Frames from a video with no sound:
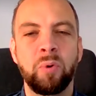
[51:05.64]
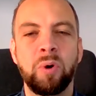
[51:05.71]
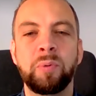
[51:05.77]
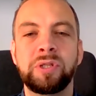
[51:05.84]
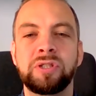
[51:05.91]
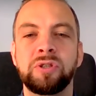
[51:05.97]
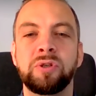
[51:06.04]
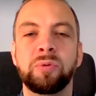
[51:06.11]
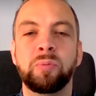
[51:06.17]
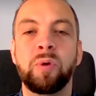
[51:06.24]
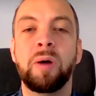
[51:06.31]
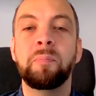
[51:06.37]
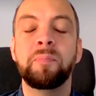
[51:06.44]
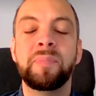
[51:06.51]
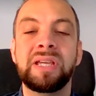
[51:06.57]
what would your
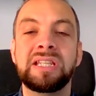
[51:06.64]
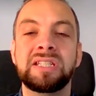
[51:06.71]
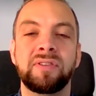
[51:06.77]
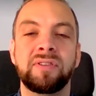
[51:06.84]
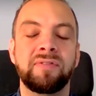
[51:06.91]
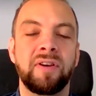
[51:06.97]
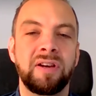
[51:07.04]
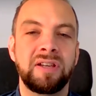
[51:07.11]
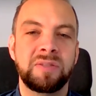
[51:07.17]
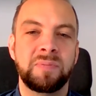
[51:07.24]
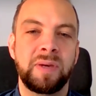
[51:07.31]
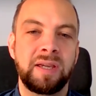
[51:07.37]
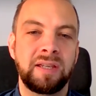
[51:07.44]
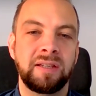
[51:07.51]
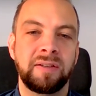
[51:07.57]
one piece of advice
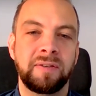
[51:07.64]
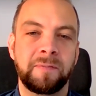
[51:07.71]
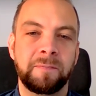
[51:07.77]
be?